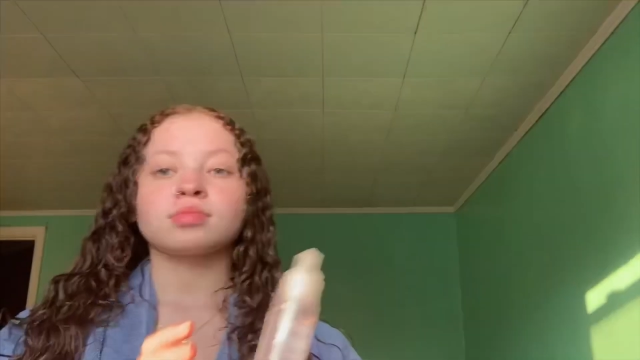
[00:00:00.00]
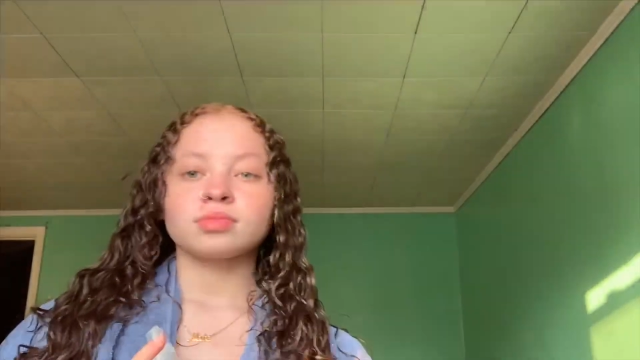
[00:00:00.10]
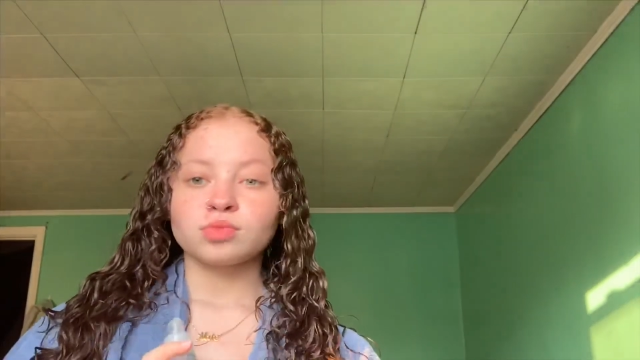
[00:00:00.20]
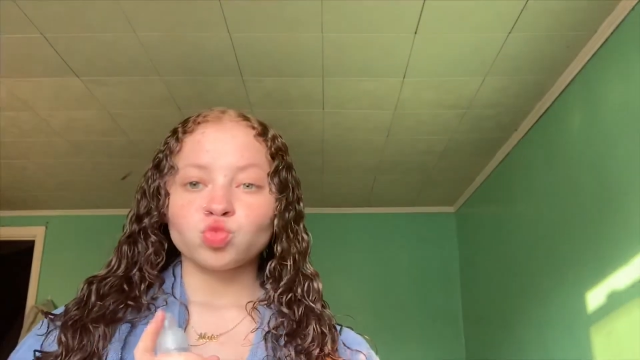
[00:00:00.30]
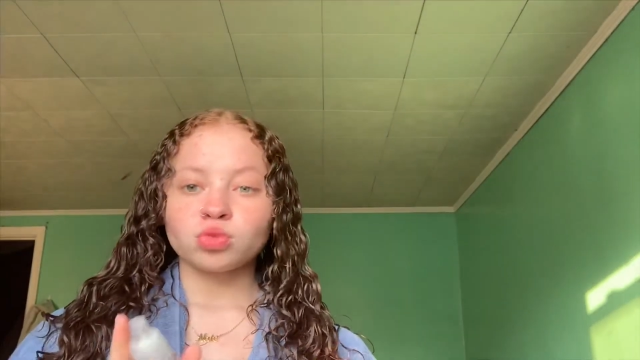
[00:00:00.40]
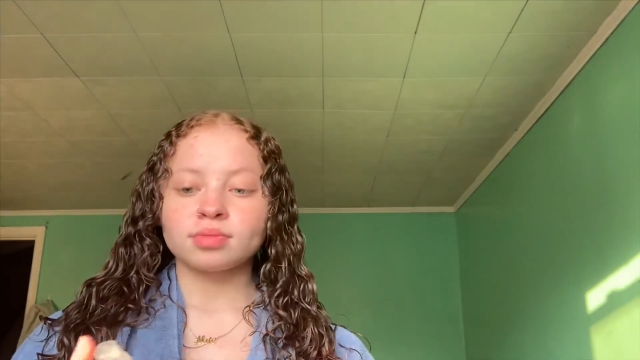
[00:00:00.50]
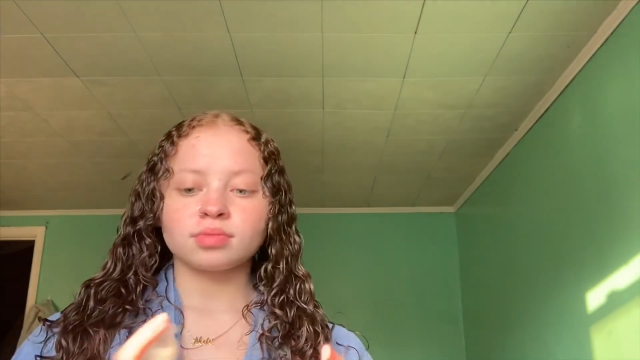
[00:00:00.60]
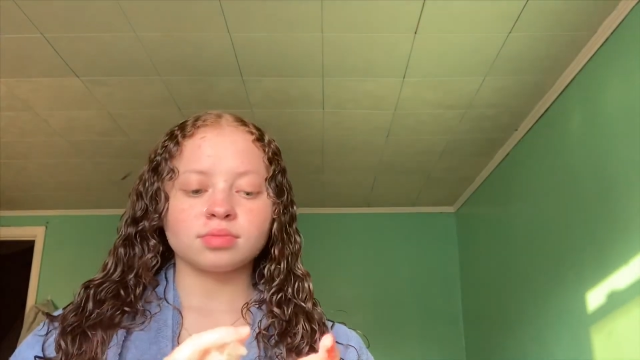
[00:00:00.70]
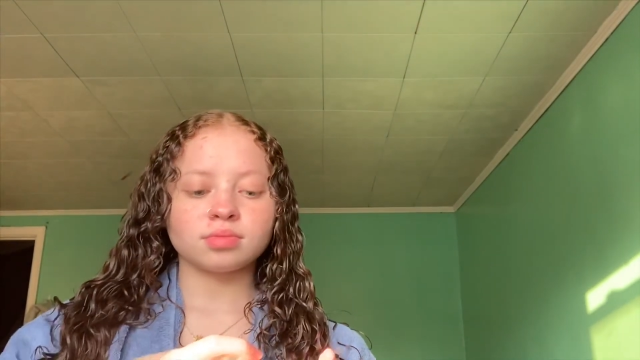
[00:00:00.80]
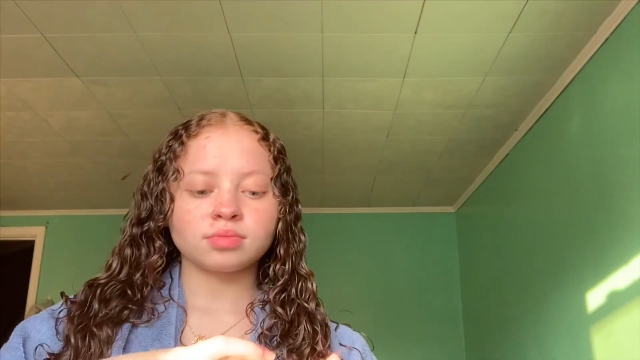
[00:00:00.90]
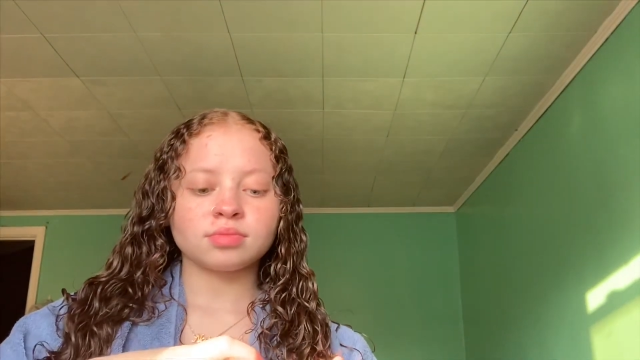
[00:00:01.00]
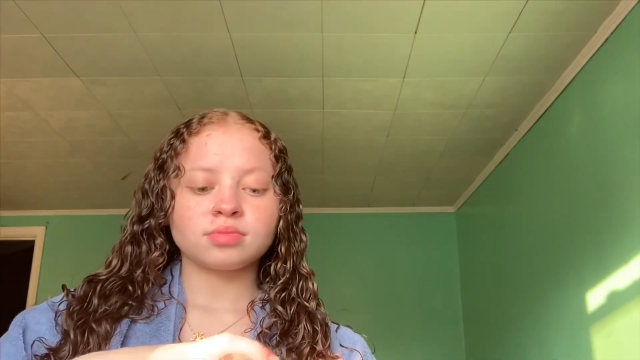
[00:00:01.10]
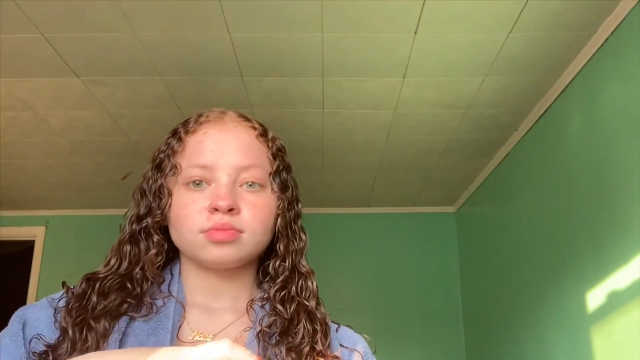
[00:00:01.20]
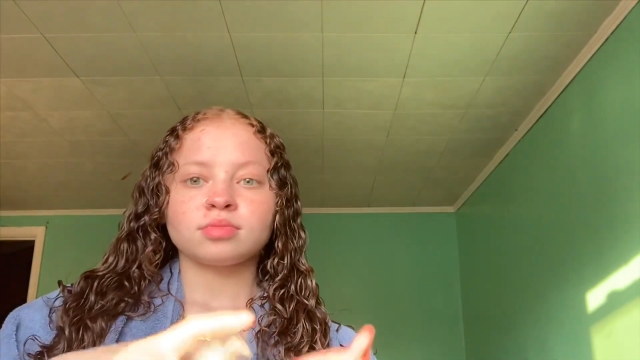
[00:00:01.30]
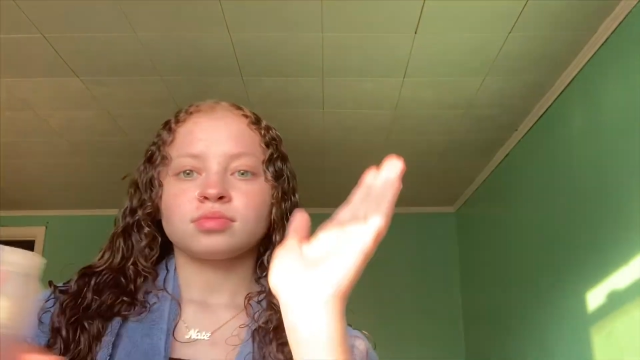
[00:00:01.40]
oil.
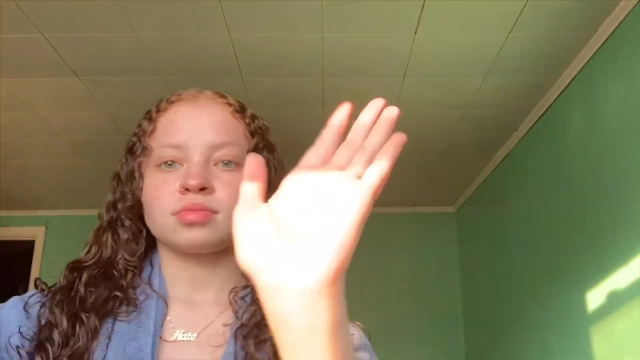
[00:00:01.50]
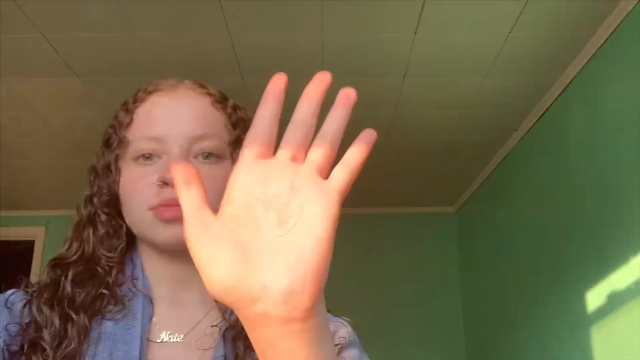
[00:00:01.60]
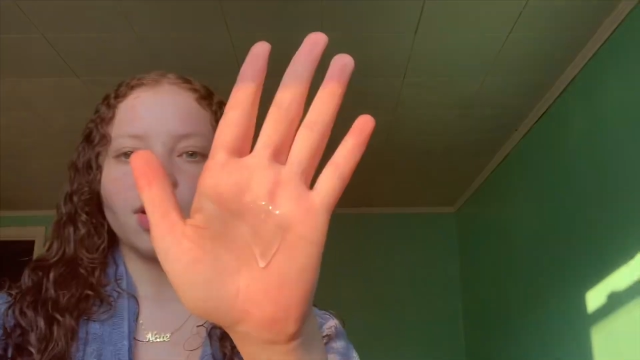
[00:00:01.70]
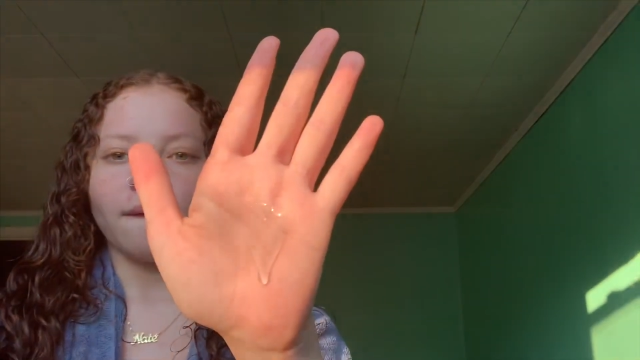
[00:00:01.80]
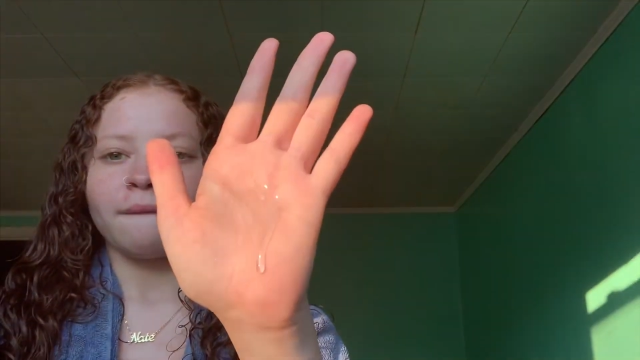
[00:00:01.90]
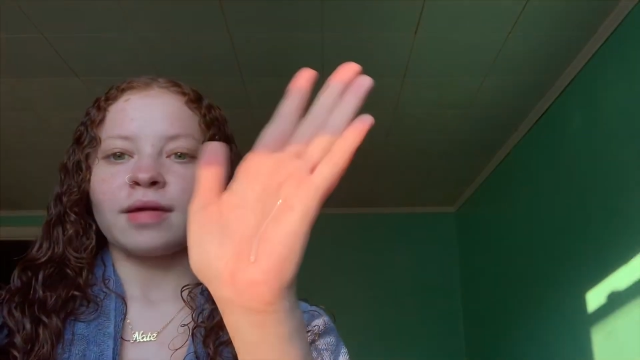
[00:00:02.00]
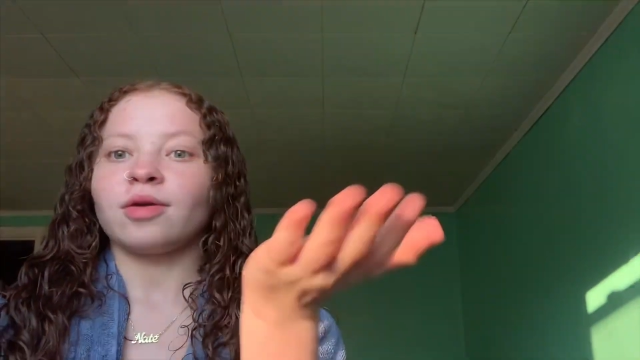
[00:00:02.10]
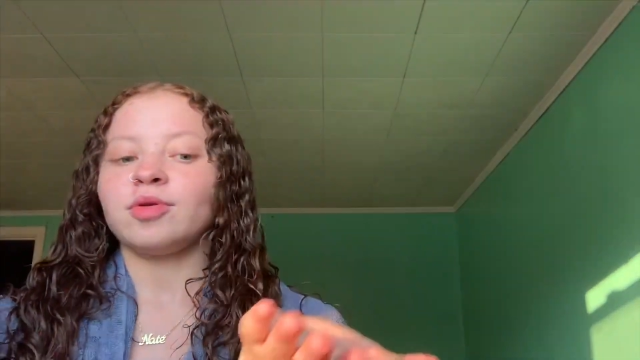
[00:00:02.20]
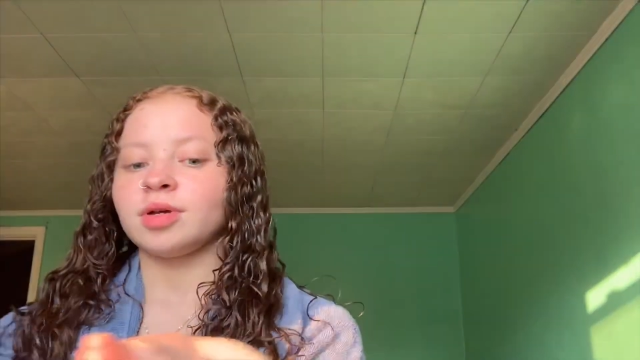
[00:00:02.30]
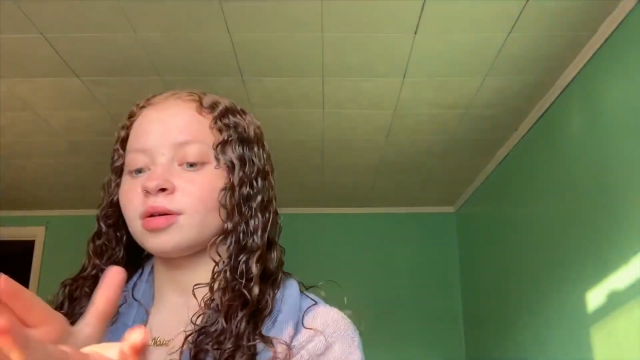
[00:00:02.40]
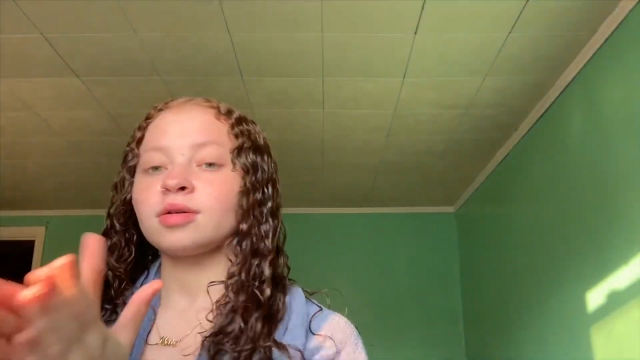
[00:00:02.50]
I forget what it's called.